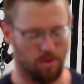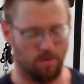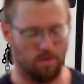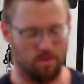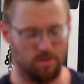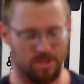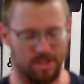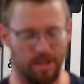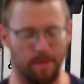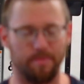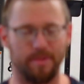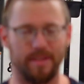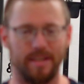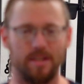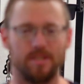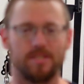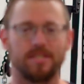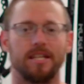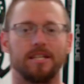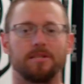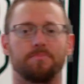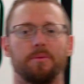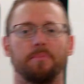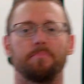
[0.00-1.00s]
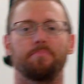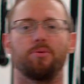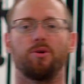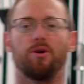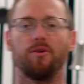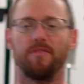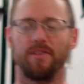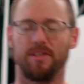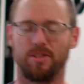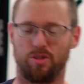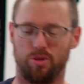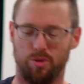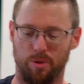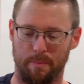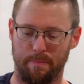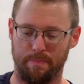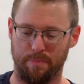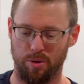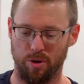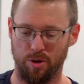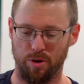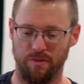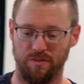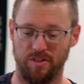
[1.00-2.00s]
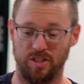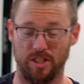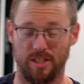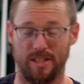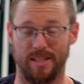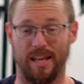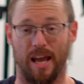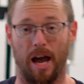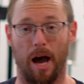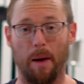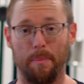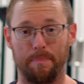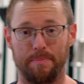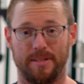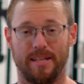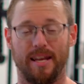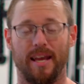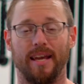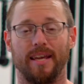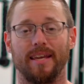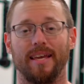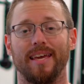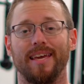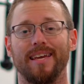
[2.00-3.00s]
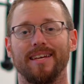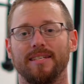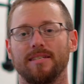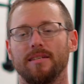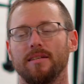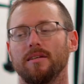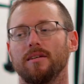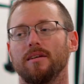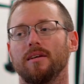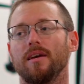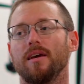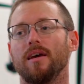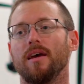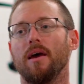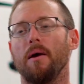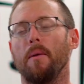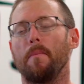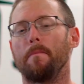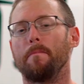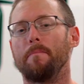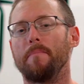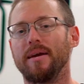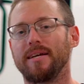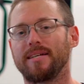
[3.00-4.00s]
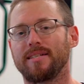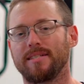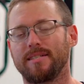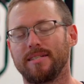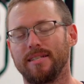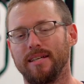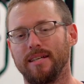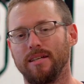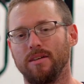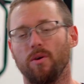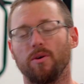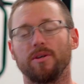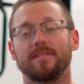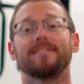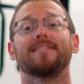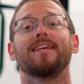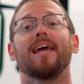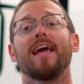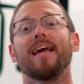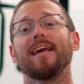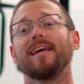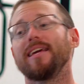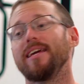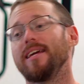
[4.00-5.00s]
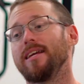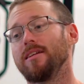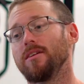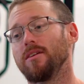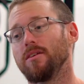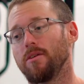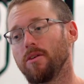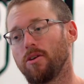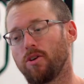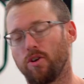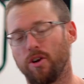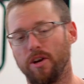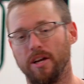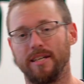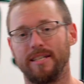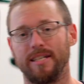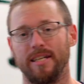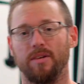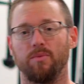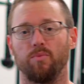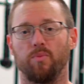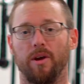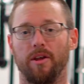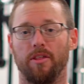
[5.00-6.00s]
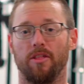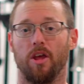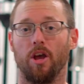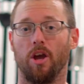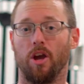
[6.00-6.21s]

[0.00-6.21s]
something else that's been proven to improve just the uptake is mixing or taking creatine with